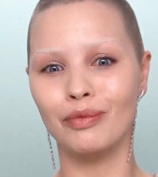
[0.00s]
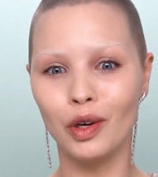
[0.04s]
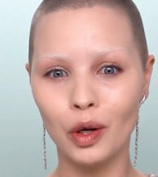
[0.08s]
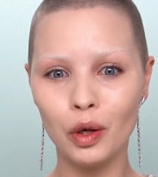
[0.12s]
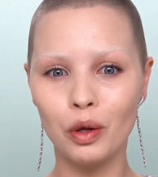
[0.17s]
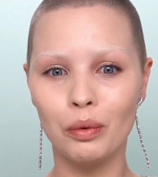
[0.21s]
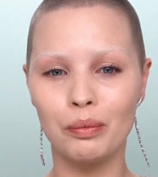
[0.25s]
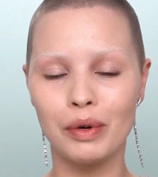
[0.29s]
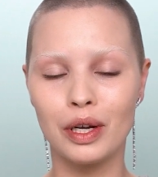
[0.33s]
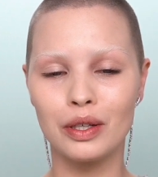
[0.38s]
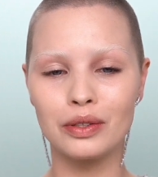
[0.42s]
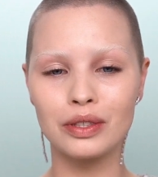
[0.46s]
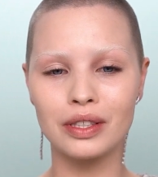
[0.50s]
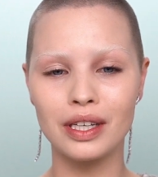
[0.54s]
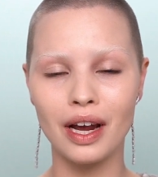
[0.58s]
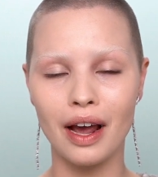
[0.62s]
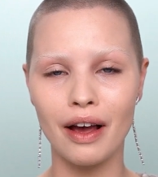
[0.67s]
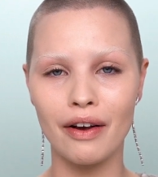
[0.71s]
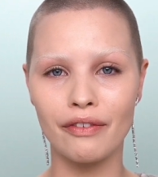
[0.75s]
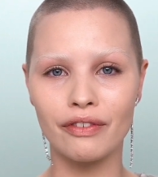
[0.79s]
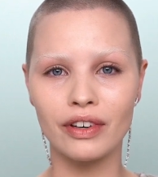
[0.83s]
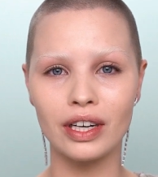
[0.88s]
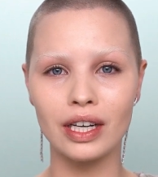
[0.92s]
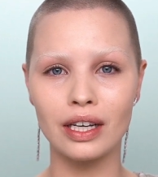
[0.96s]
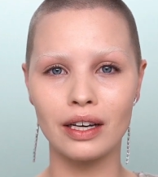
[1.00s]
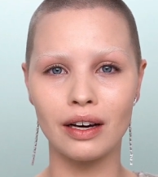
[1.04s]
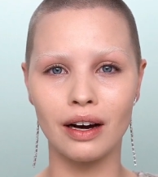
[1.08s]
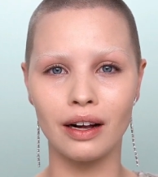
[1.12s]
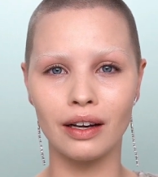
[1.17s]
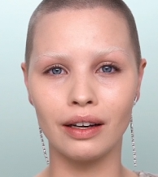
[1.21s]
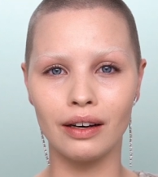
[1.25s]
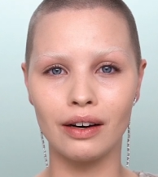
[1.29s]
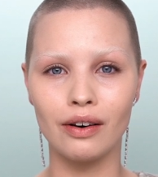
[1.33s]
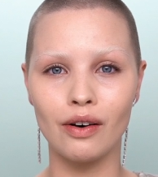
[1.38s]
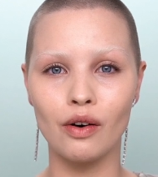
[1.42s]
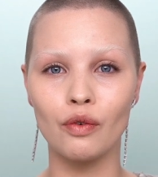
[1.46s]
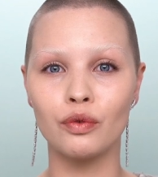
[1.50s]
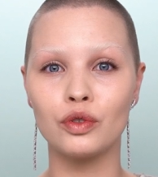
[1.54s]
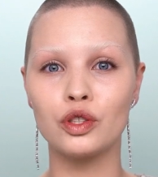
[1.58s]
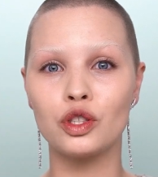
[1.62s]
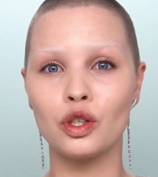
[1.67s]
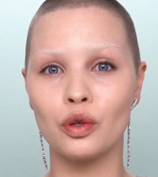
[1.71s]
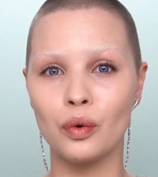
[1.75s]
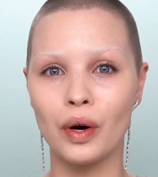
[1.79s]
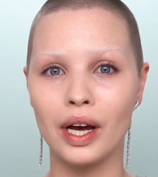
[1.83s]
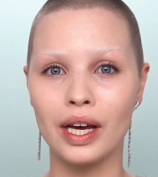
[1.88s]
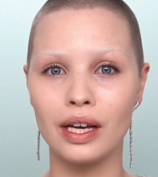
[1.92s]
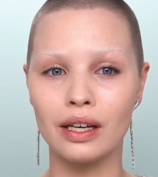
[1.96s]
almost every color of
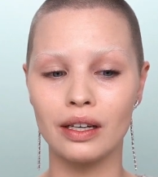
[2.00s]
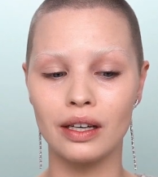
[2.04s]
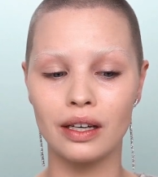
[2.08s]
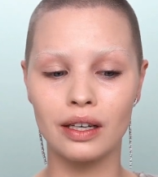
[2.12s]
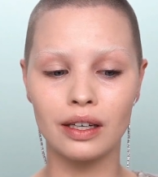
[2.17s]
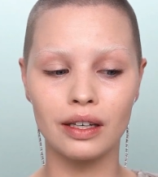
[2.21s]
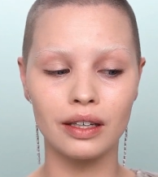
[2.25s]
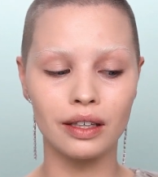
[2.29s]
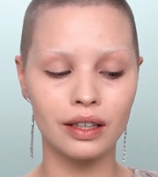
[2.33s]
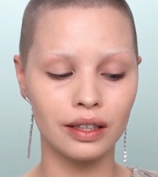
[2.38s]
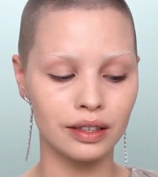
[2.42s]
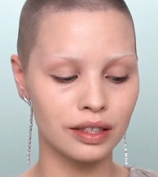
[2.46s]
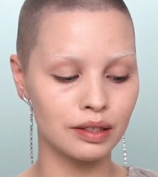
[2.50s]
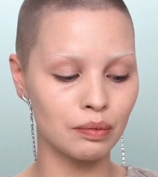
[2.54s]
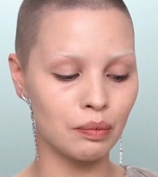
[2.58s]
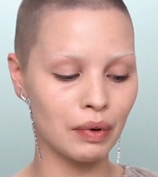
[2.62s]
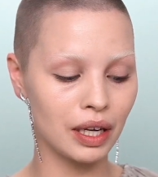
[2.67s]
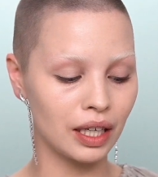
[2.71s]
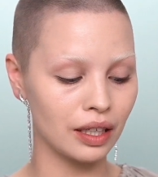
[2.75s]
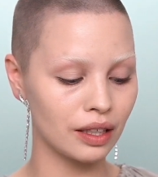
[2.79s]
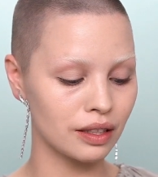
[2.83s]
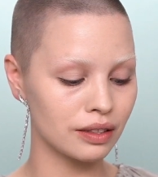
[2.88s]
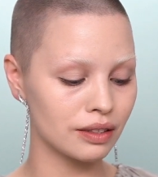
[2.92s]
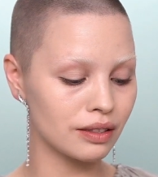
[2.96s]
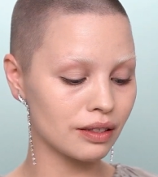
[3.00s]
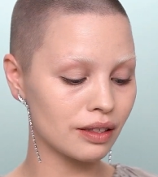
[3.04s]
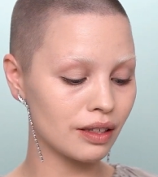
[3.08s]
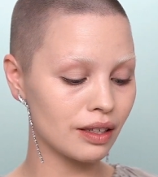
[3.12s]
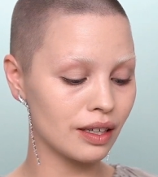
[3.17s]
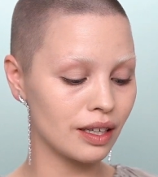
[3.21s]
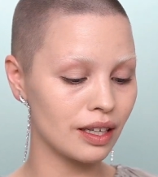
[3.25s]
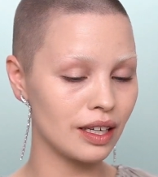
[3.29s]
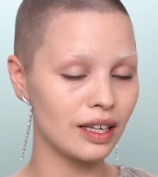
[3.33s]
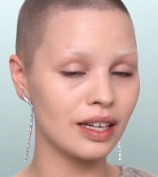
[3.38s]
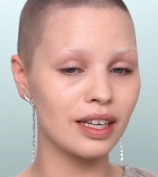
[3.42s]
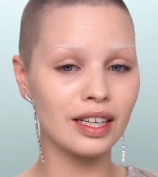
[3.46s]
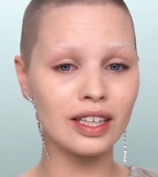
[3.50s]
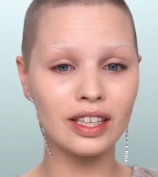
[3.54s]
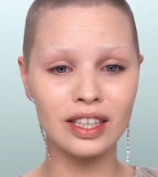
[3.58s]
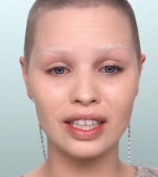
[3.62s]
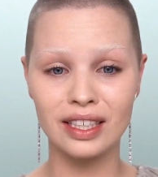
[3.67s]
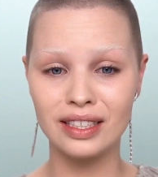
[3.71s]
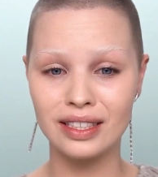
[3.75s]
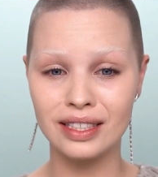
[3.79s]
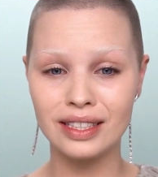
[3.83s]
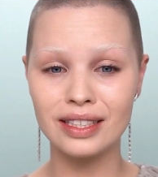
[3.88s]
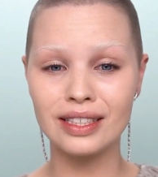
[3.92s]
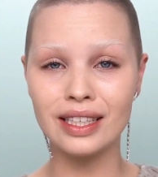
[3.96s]
JOUER Cosmetics
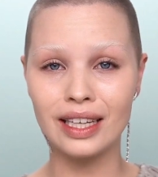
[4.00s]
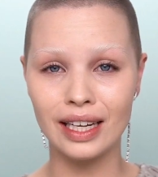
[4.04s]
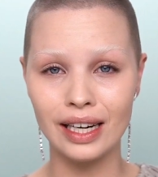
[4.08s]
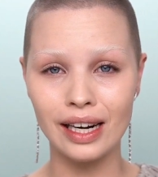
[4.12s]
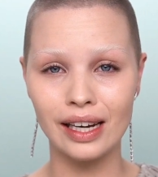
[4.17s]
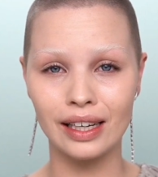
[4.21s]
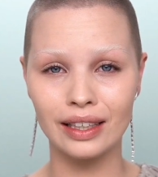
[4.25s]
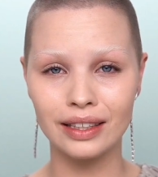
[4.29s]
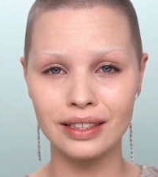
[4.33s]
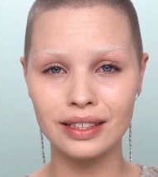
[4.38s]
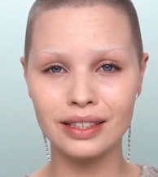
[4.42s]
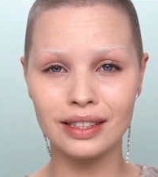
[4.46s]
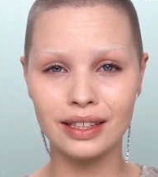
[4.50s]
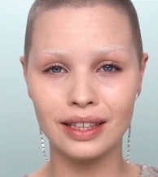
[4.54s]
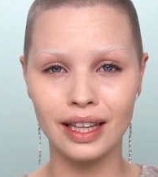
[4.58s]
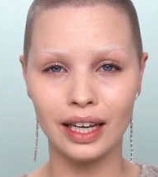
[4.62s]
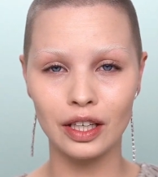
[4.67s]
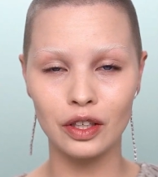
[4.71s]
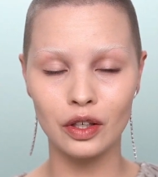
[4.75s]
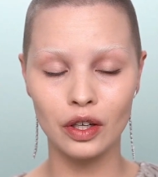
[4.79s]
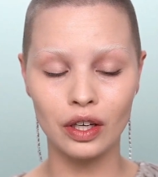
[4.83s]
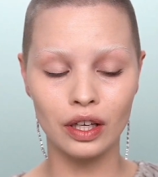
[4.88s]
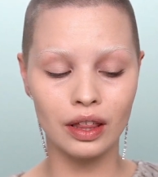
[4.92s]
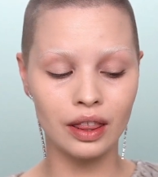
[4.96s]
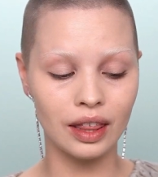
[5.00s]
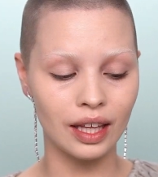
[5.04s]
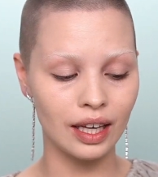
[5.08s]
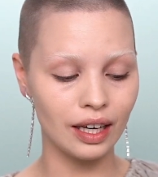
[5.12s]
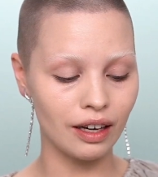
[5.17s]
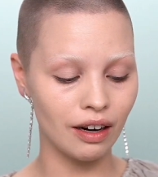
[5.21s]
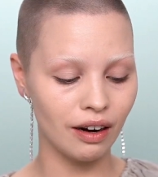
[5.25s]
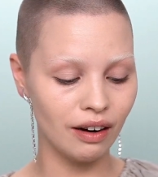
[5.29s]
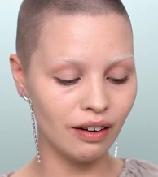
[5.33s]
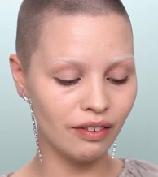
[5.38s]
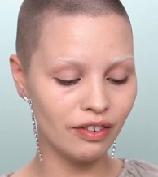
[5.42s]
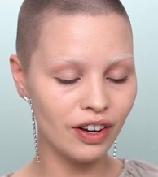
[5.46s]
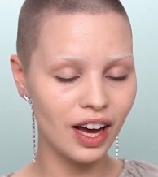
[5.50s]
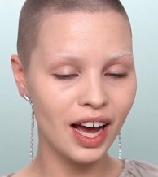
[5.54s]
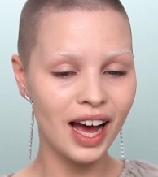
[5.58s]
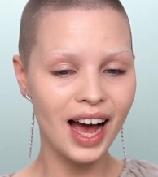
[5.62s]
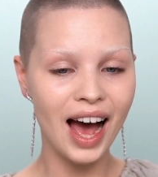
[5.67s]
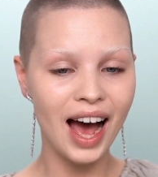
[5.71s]
concealers that you could think of,